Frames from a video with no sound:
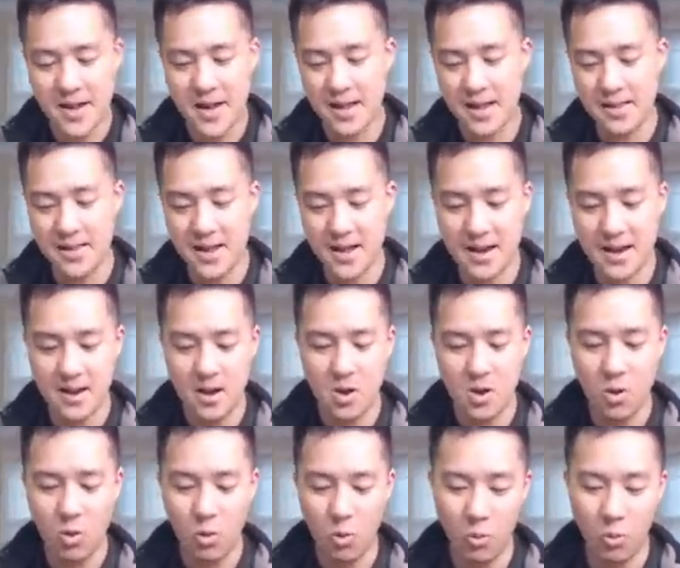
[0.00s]
and then,
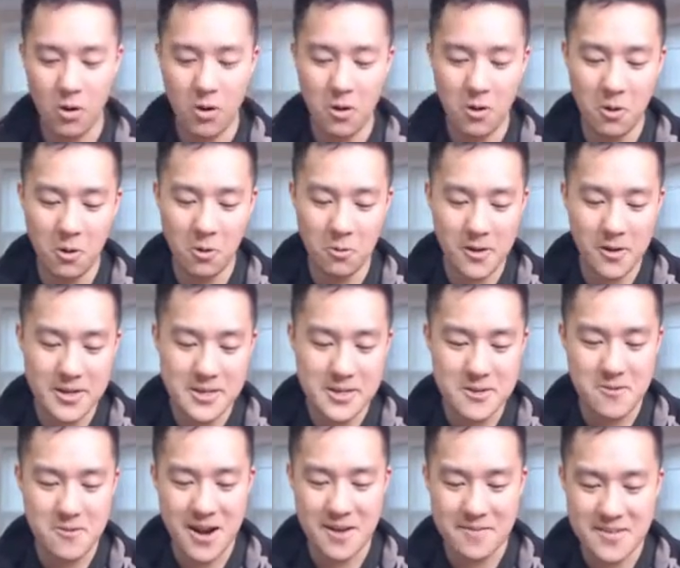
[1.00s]
whoa,
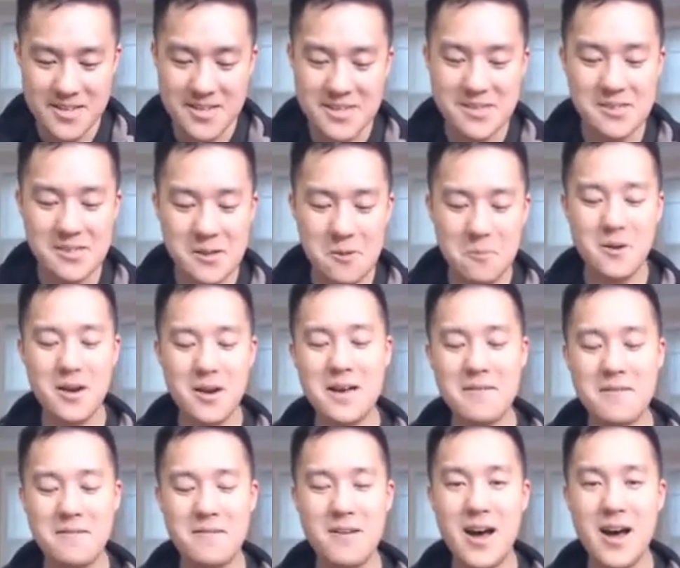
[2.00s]
Reshiram. This is still one
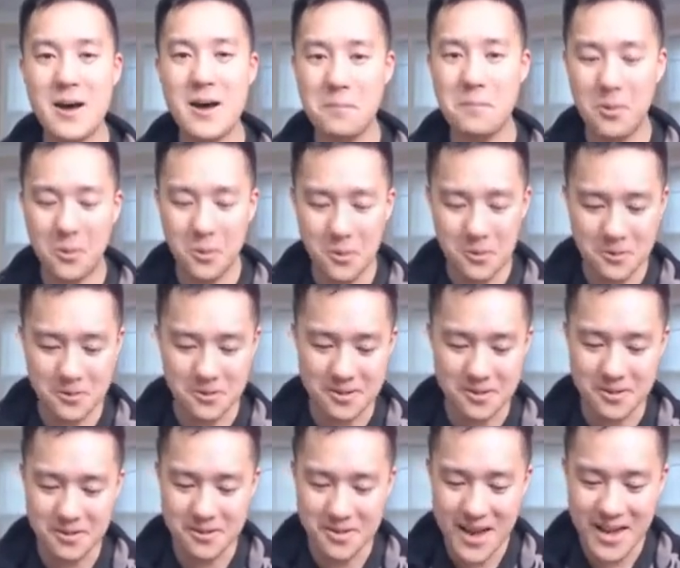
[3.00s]
I've not pulled,
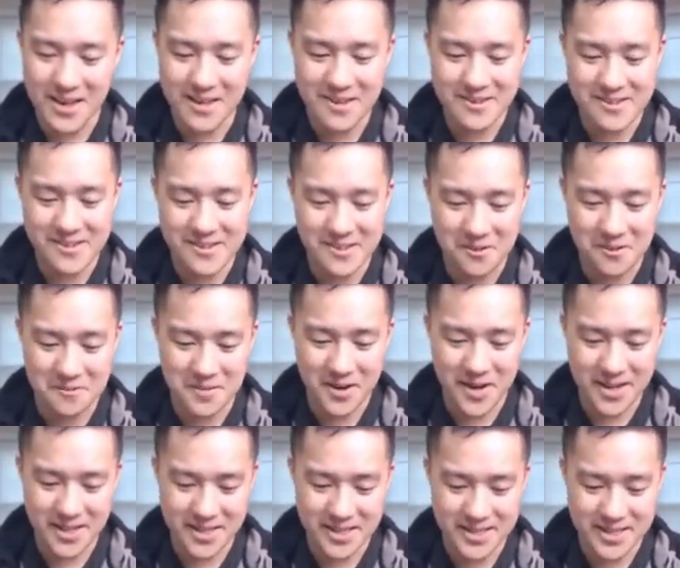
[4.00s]
so thank you so
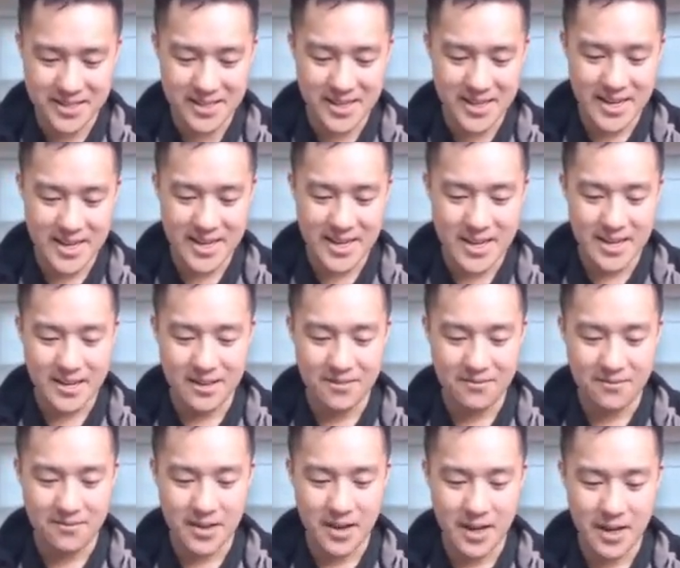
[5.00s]
much.
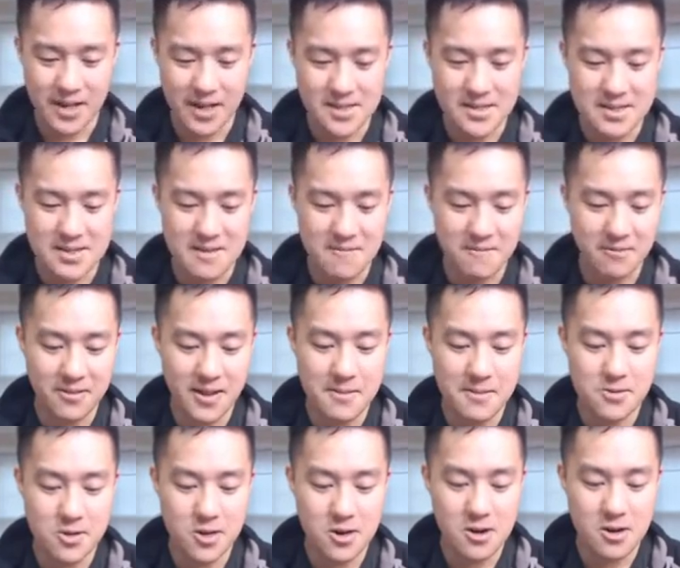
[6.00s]
Uh, let's see,
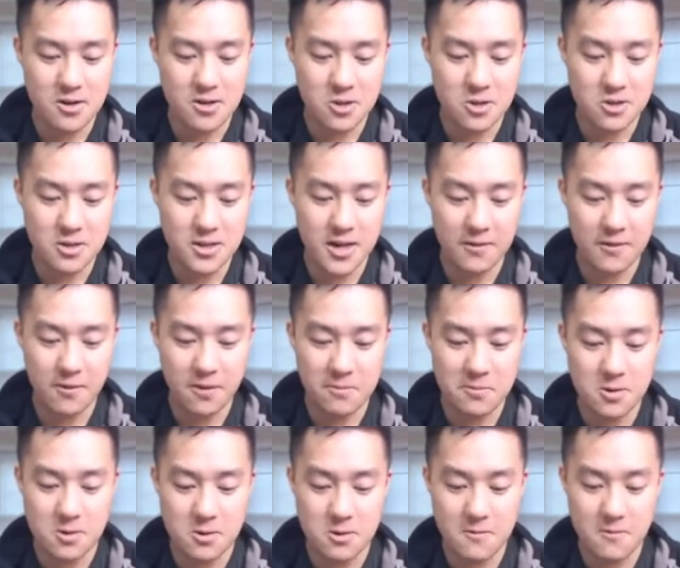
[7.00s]
Flame Charge, search your deck for up
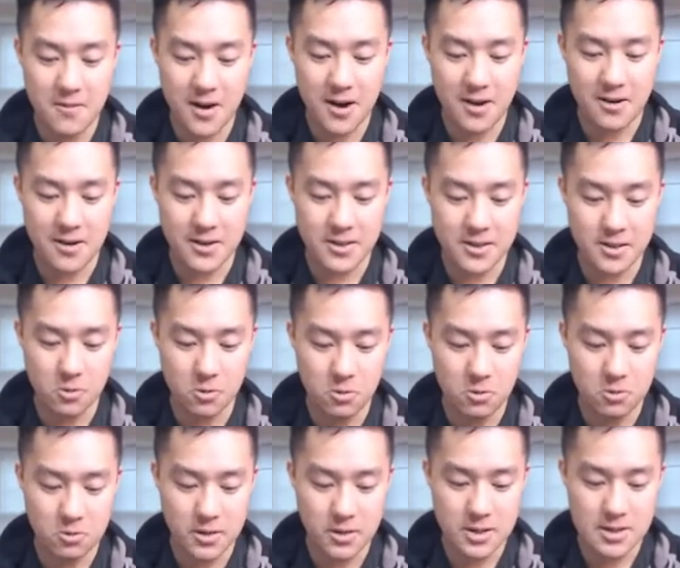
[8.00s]
to two Fire Energy.
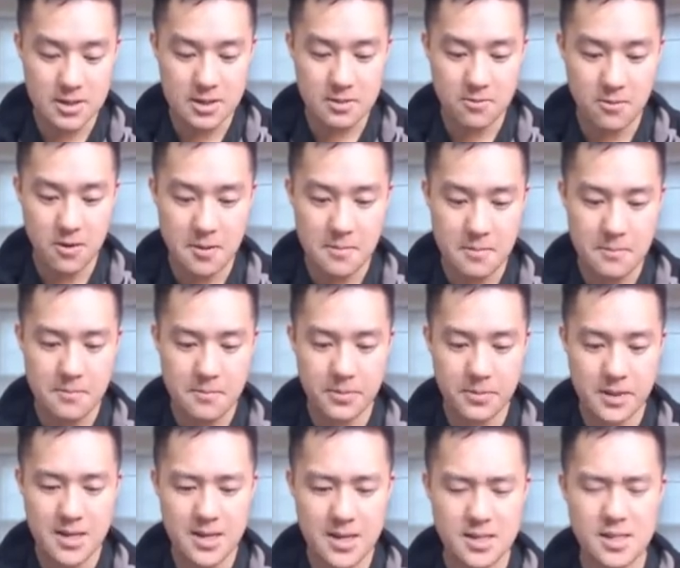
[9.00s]
Ooh, this is from,
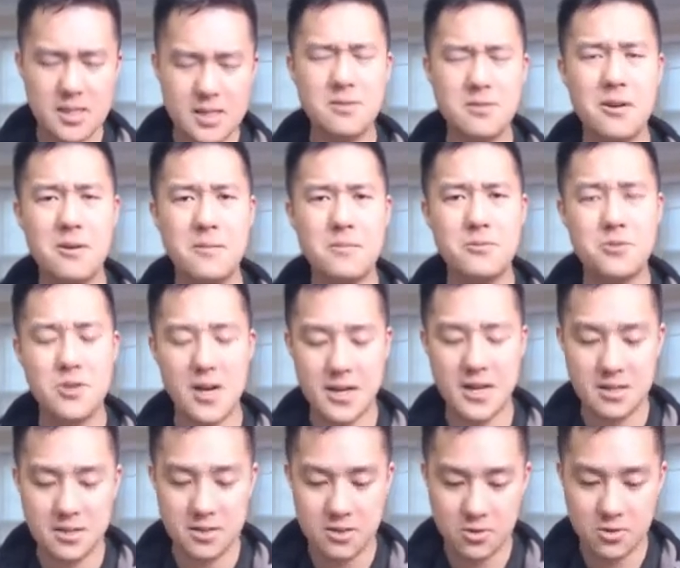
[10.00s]
is this from
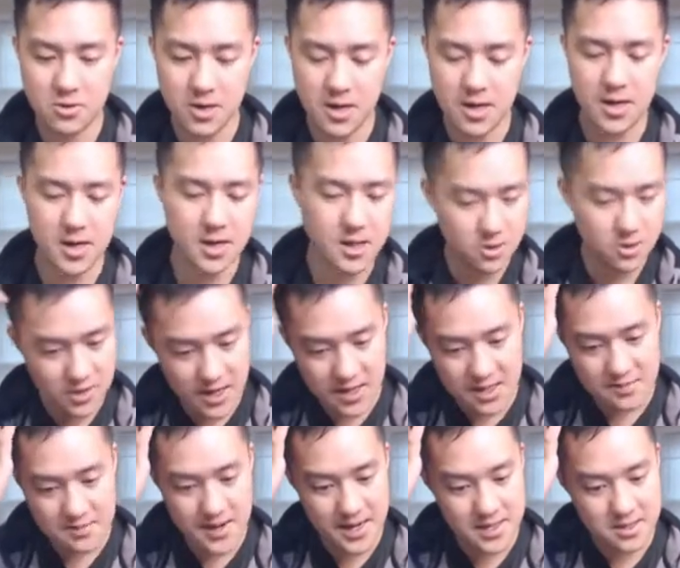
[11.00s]
Dragon, uh,
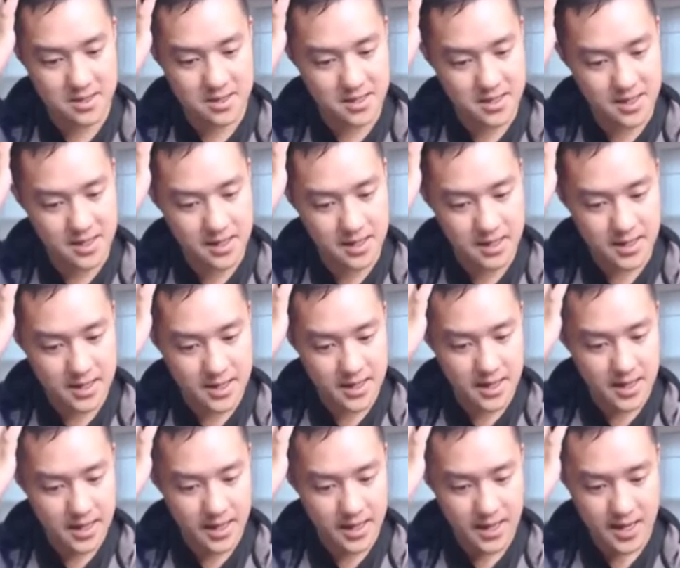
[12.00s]
Dragon's Majesty?
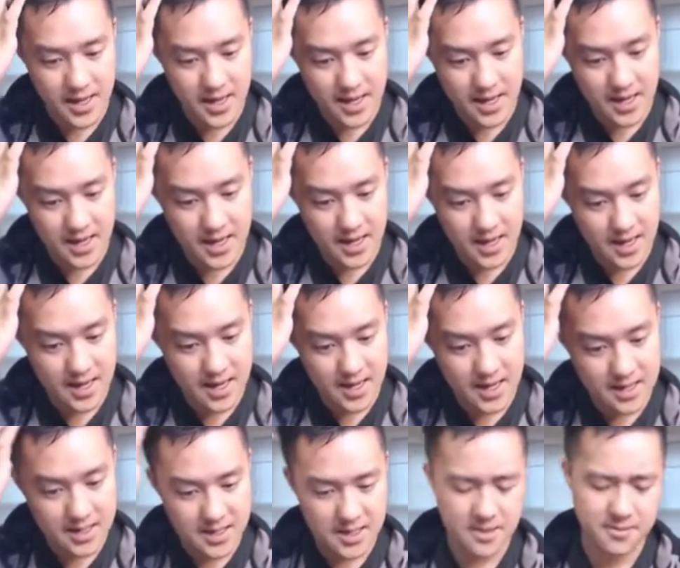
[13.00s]

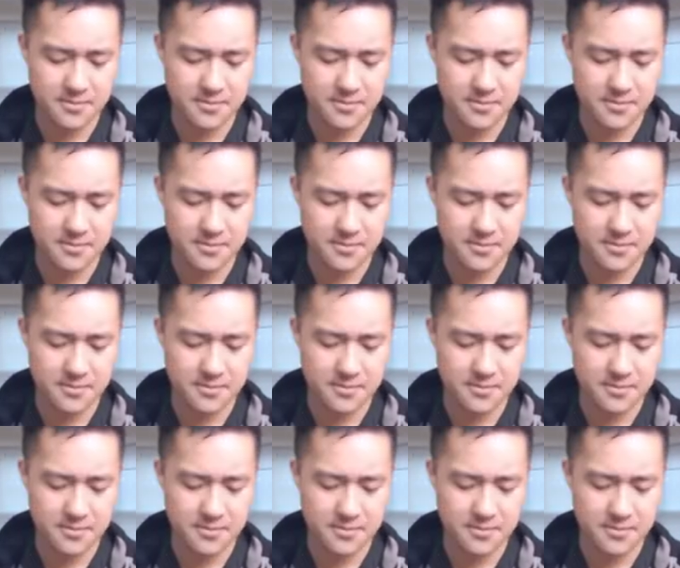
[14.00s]
And